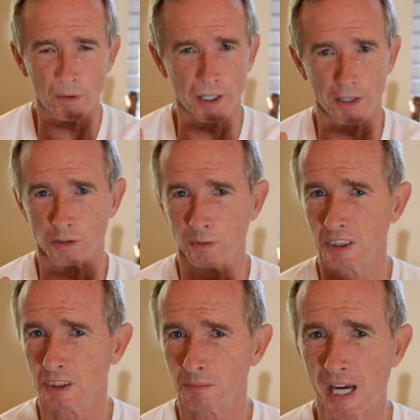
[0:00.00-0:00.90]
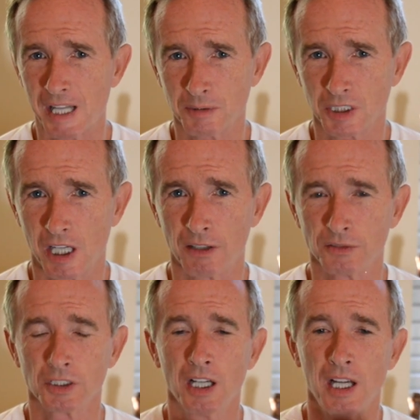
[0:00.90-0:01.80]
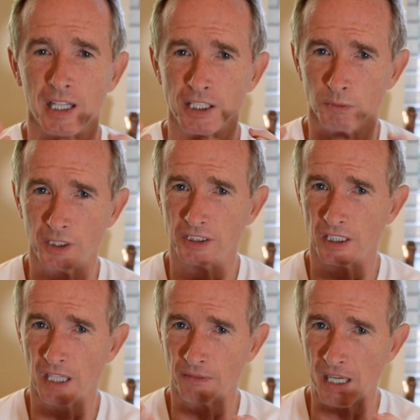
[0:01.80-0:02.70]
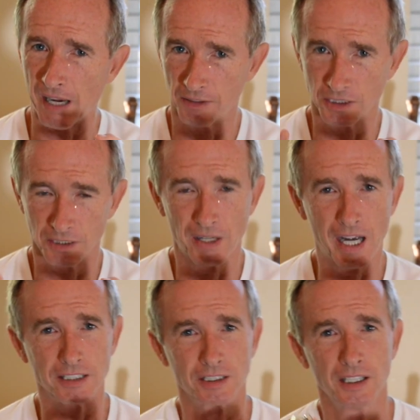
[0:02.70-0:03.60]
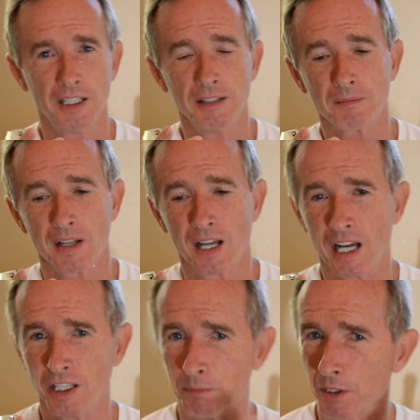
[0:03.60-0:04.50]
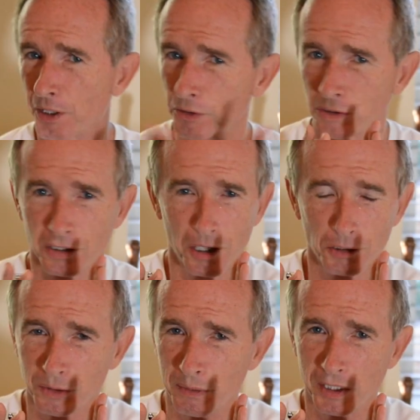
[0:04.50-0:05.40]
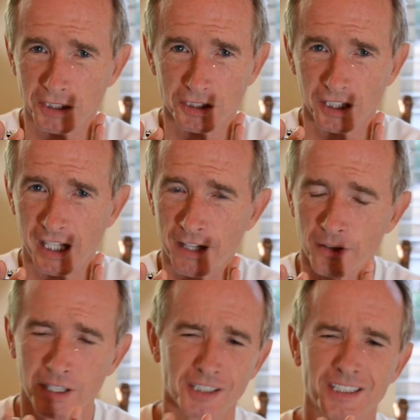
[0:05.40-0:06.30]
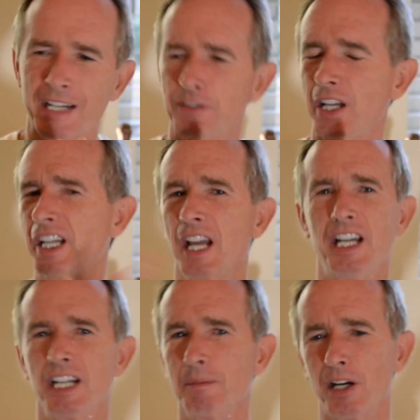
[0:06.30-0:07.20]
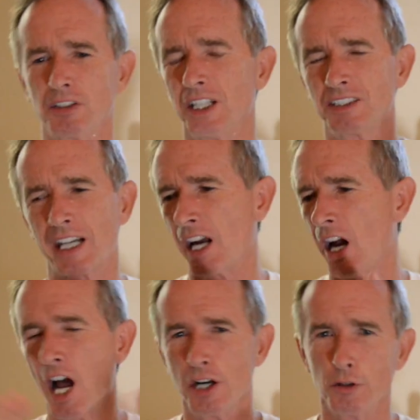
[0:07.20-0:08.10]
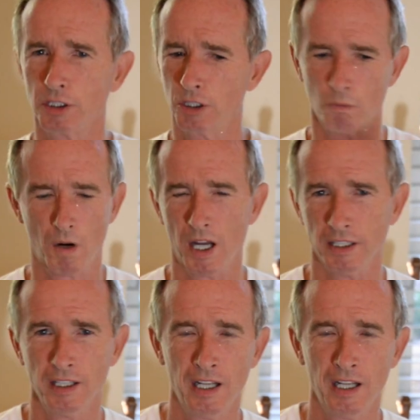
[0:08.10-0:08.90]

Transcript: one of those reasons by themselves is reason enough to have this device. You put those three reasons together, and there's not even any comparison. It's like 100 to 1.